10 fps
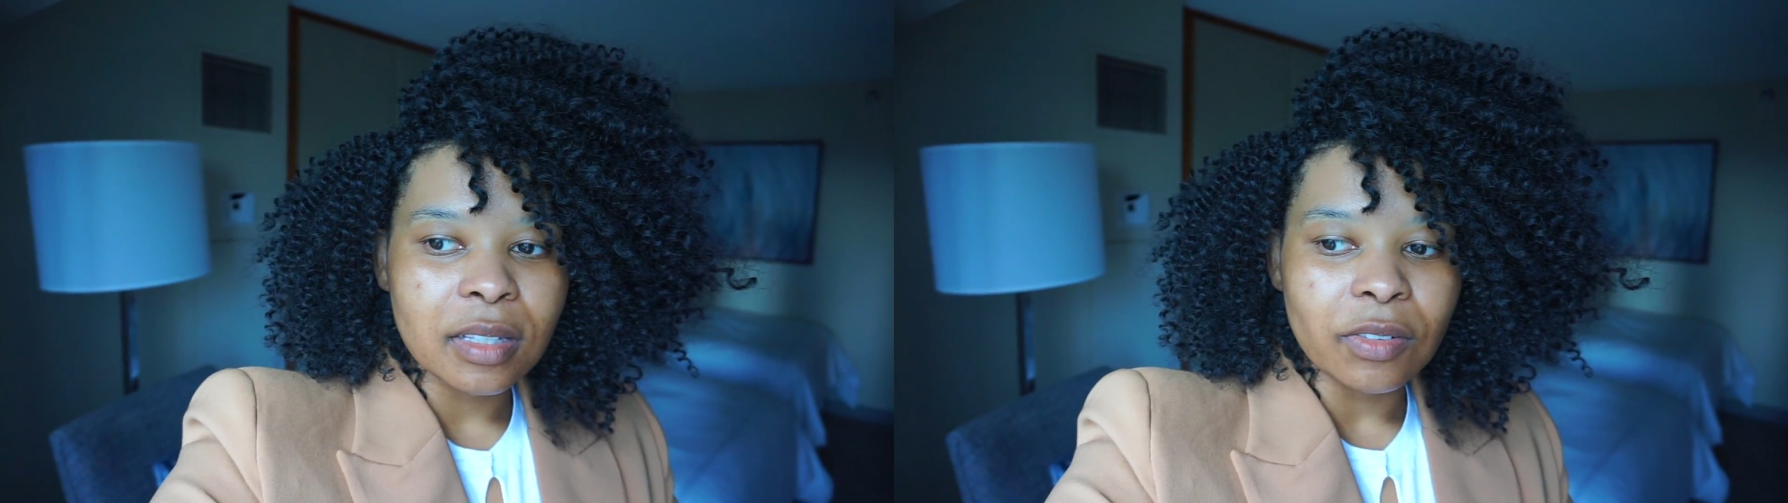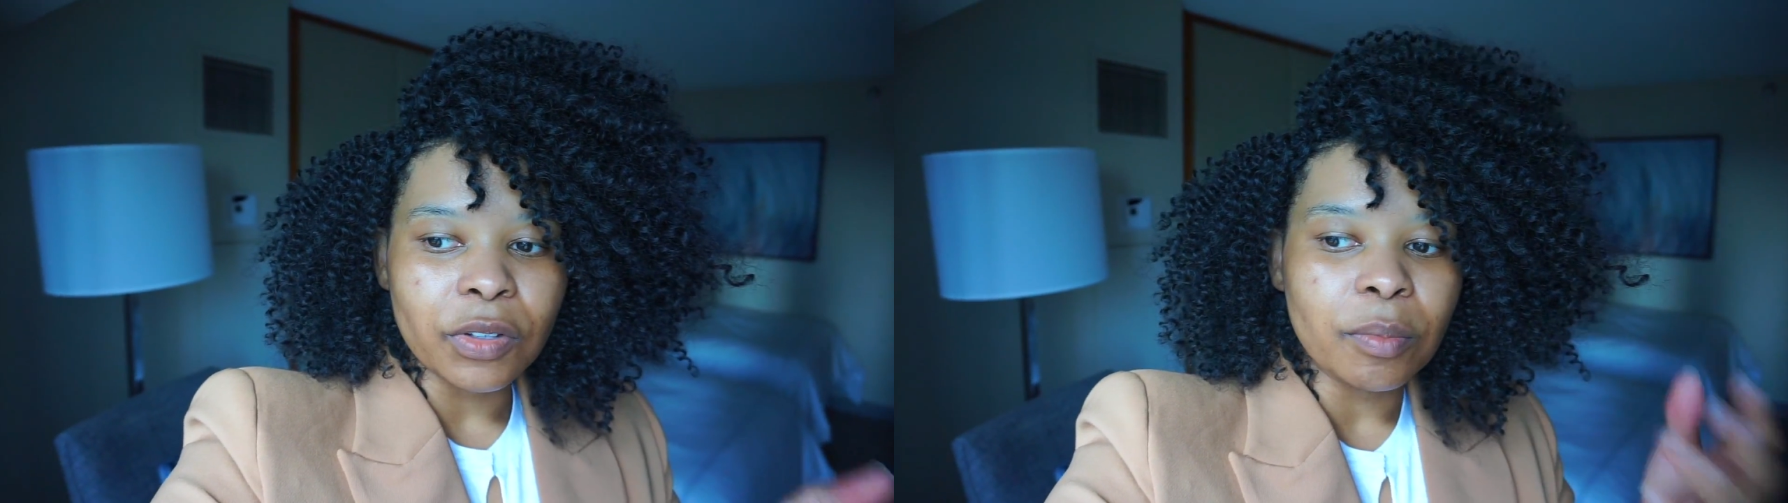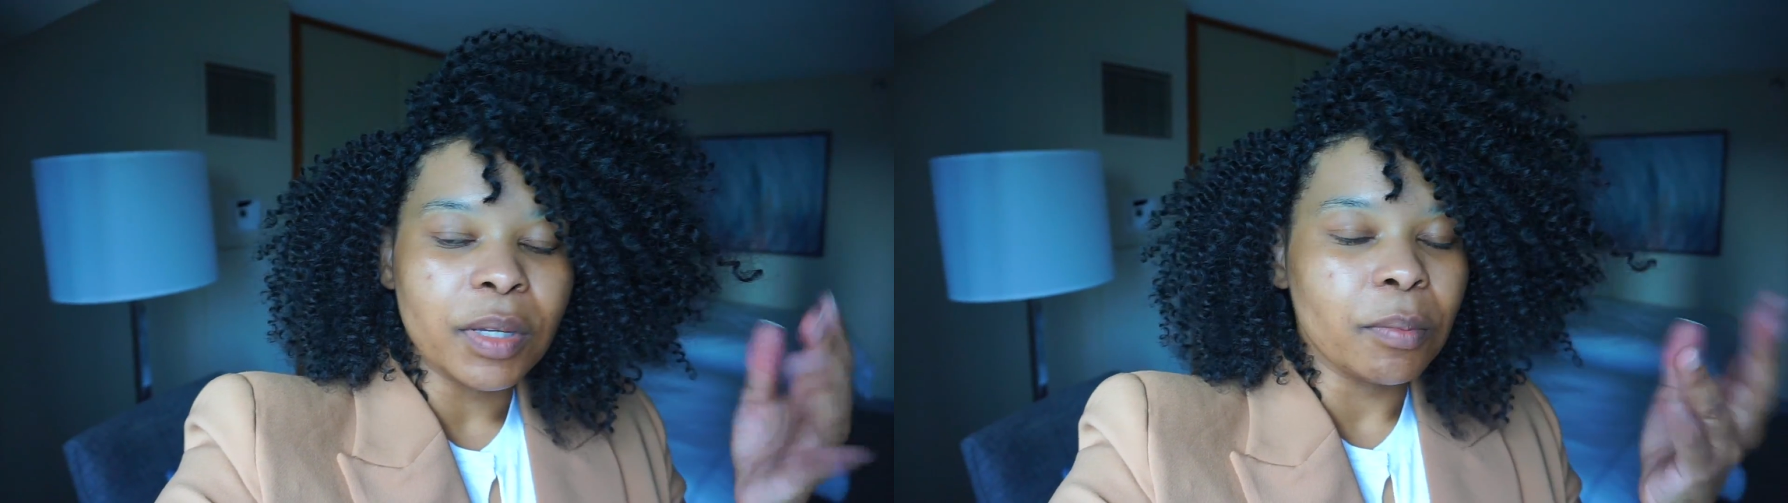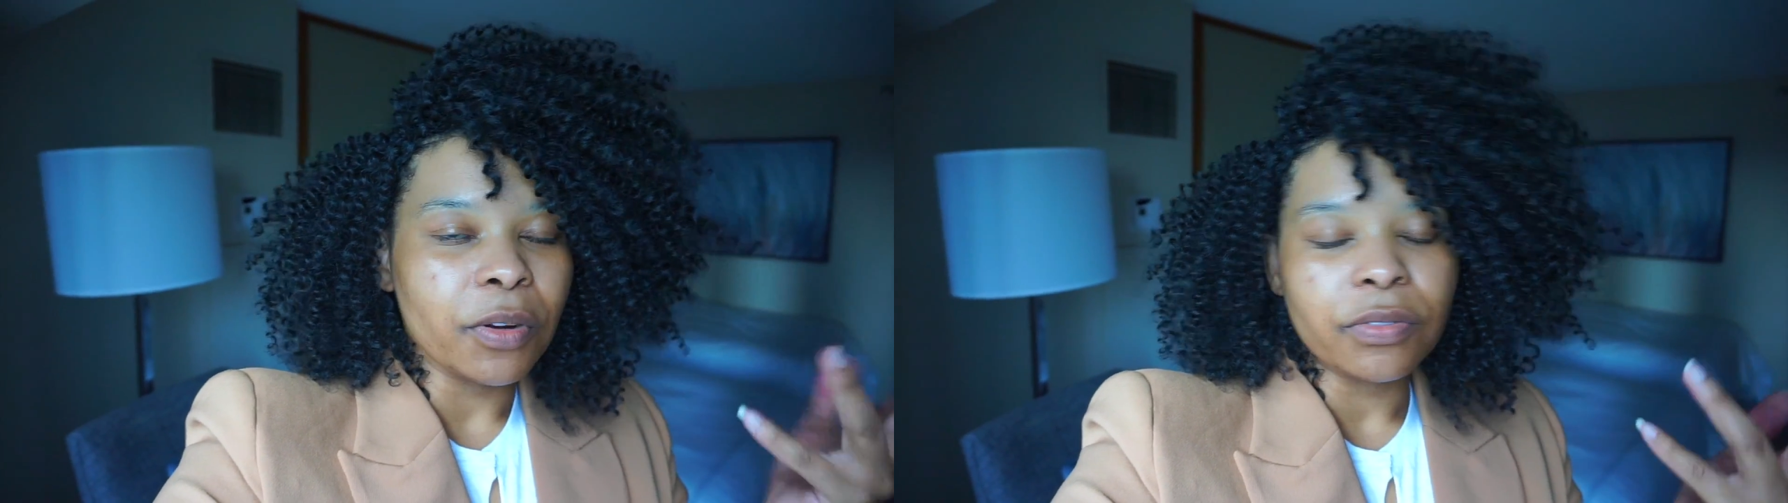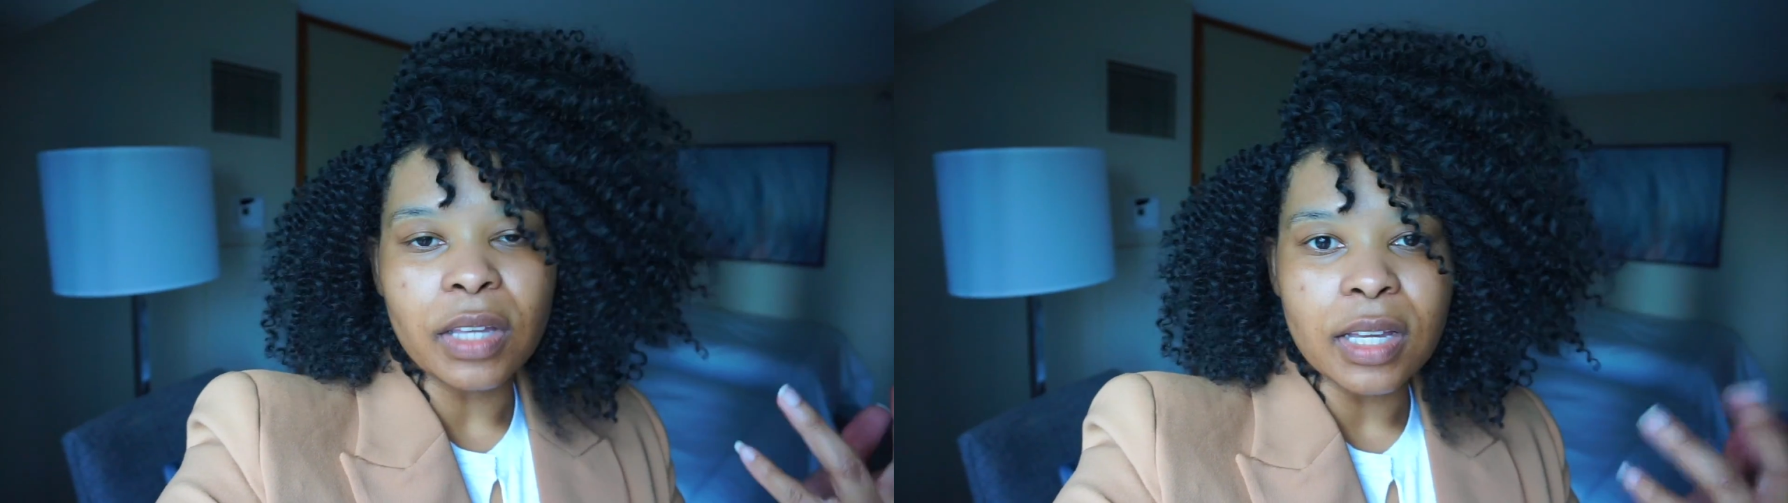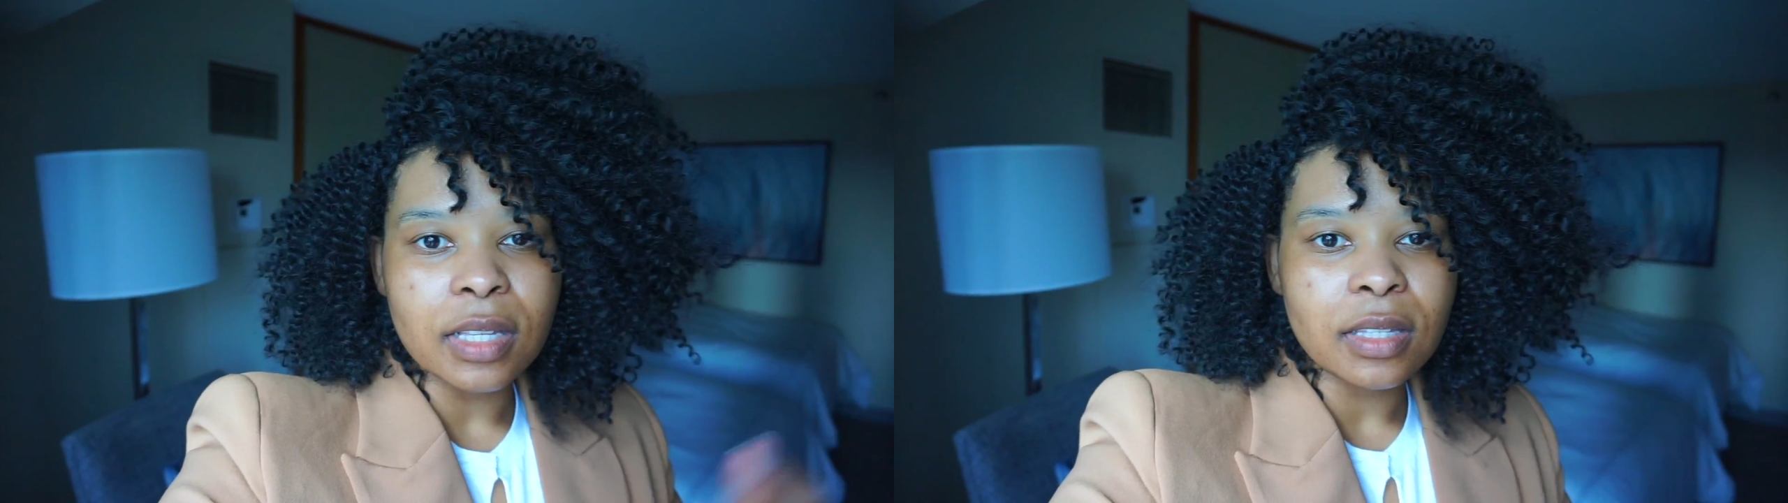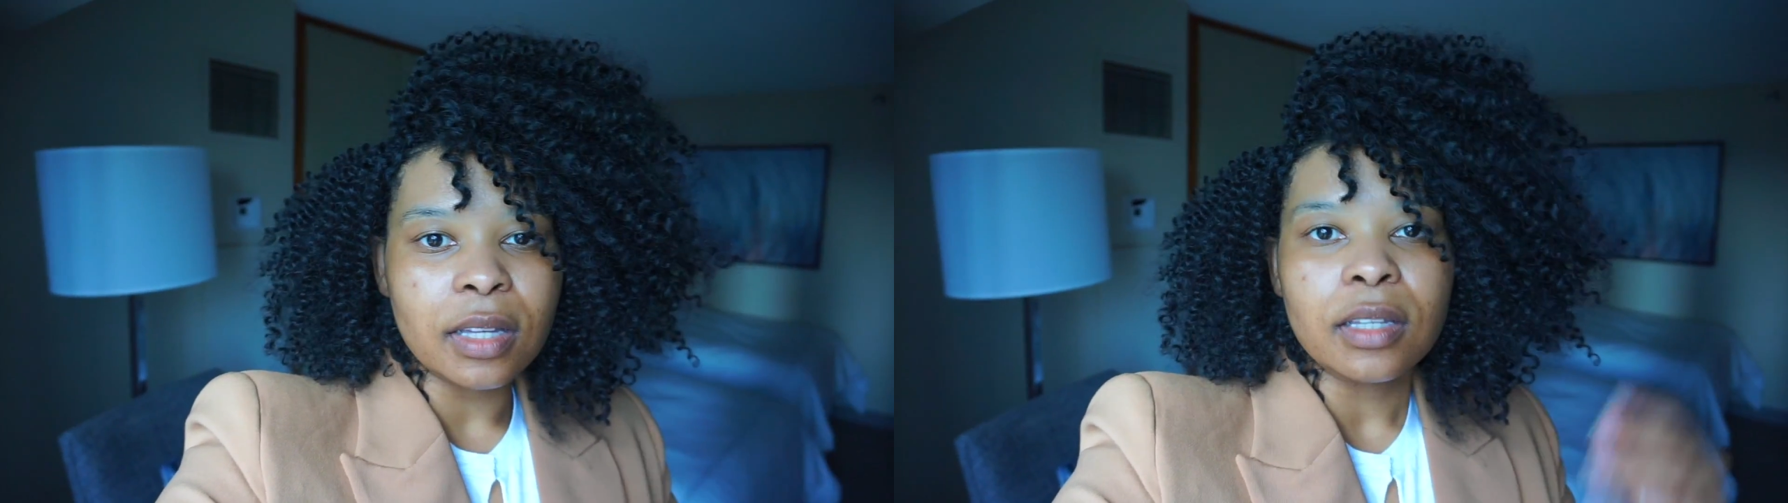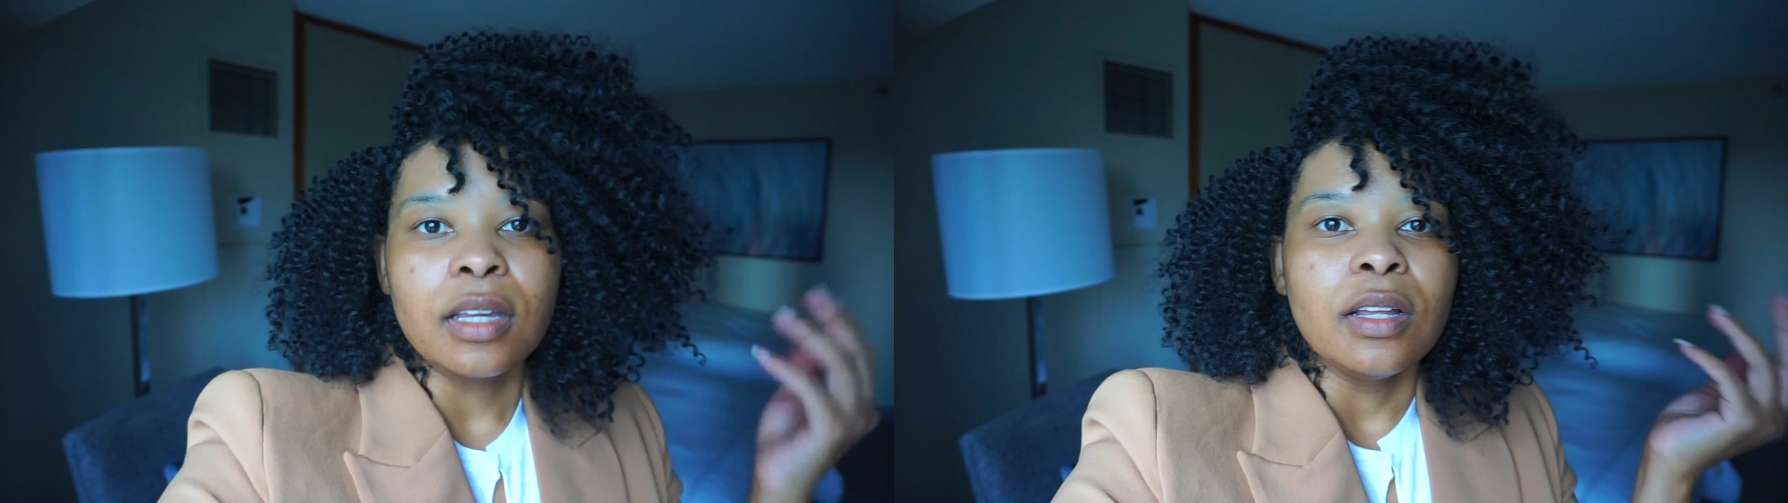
or the big birthdays, like